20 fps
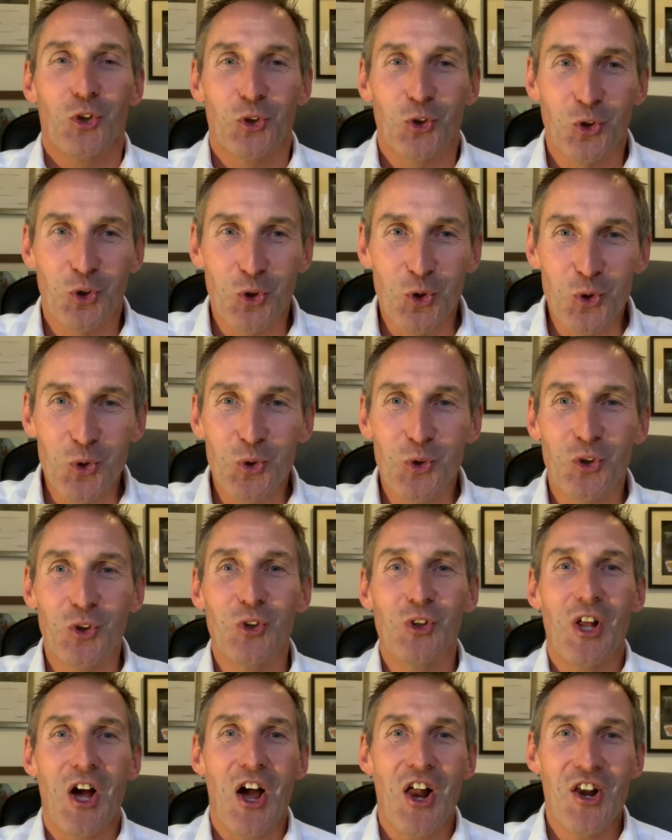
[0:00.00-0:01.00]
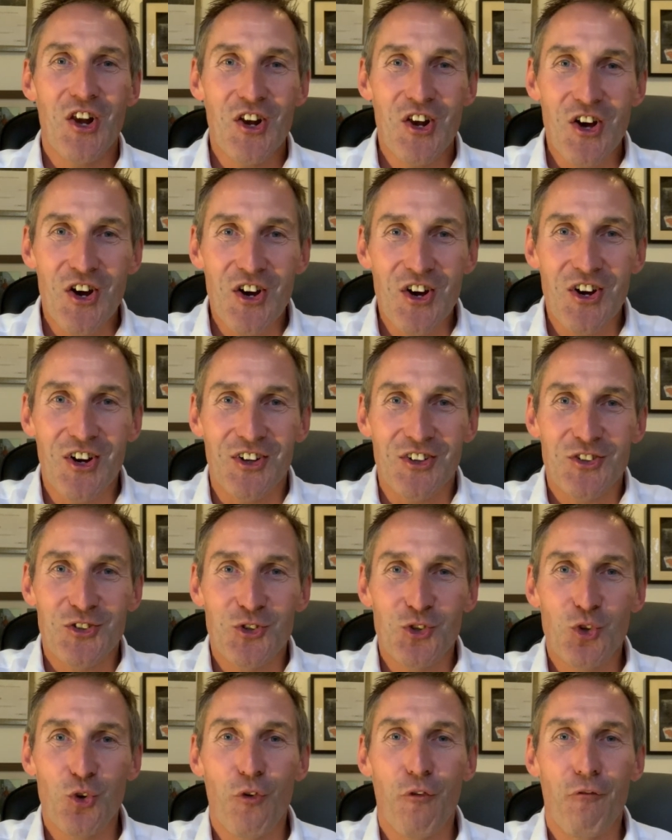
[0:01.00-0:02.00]
Google Alerts
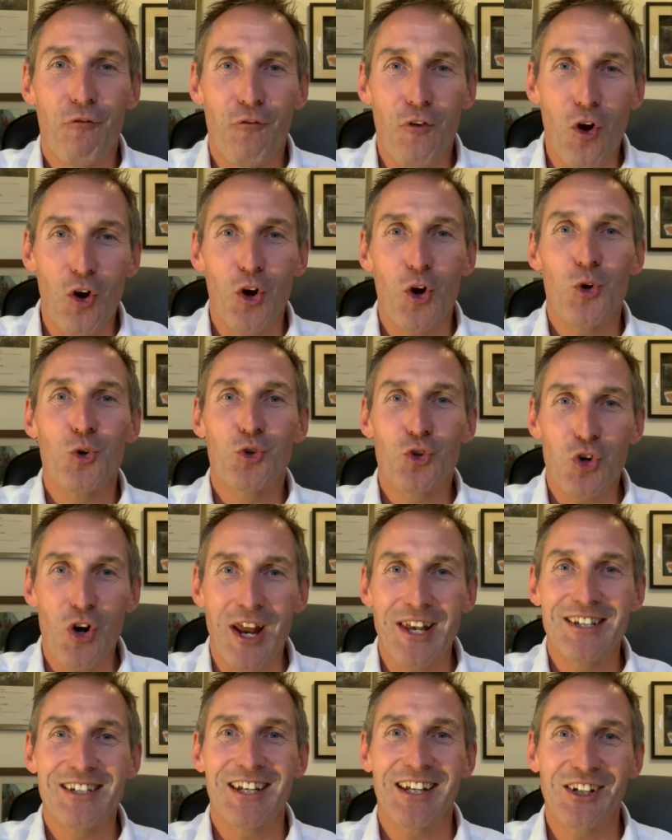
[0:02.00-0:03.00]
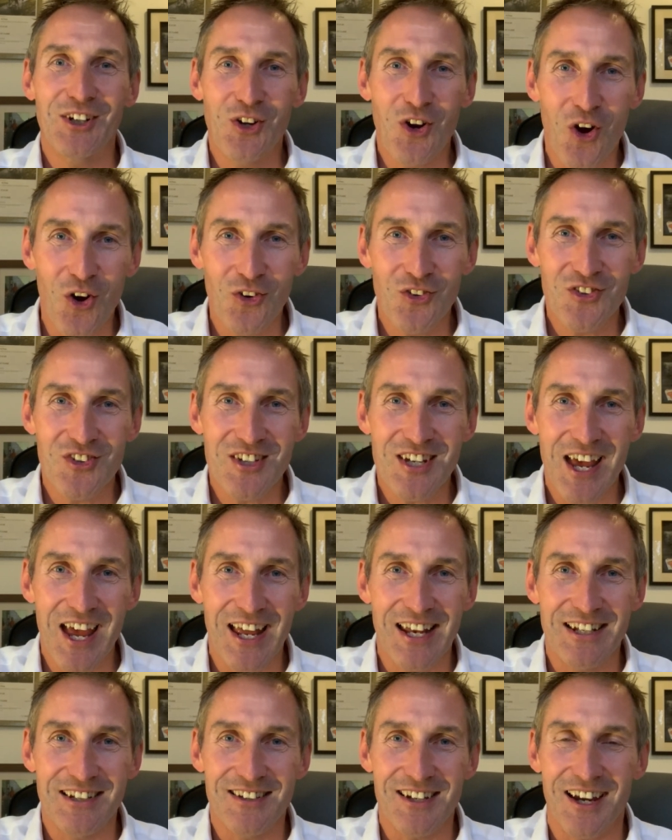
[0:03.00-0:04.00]
to follow trending
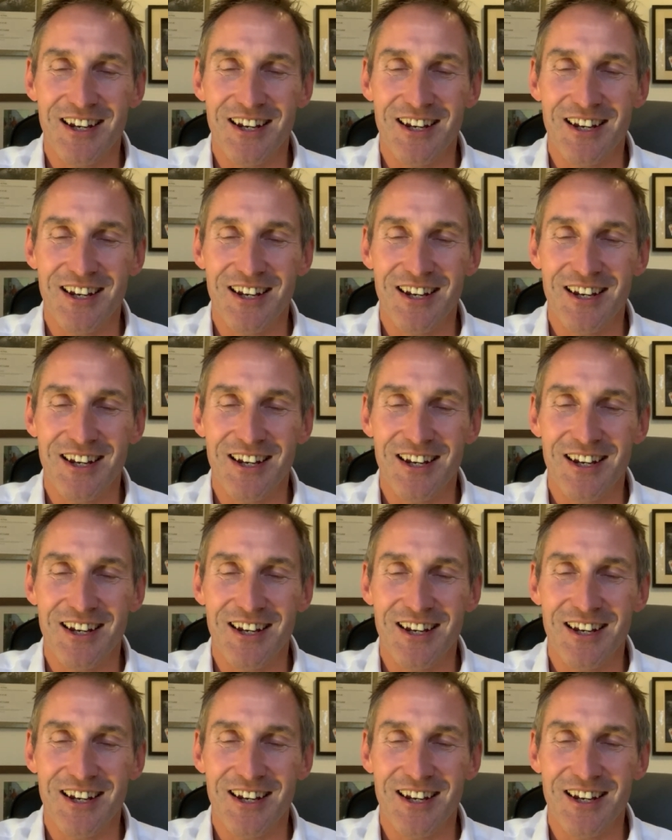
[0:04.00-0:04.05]
content.